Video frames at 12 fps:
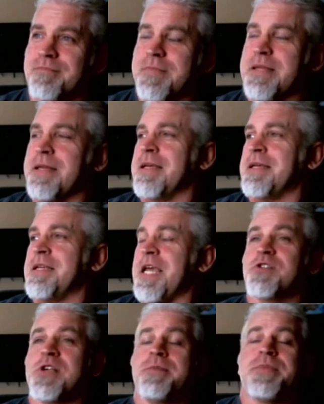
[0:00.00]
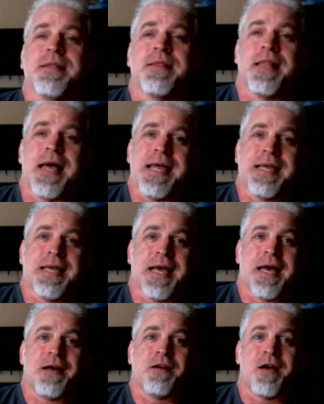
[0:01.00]
you know, something
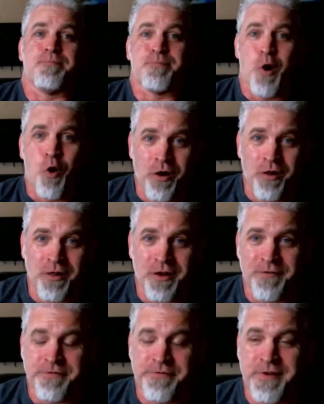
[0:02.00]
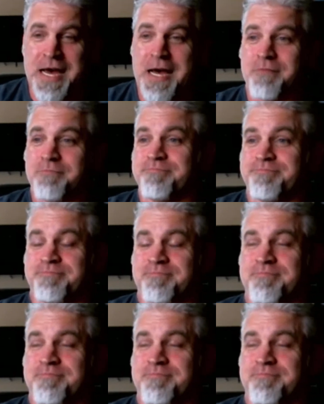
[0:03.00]
like uh, a bowl of, uh,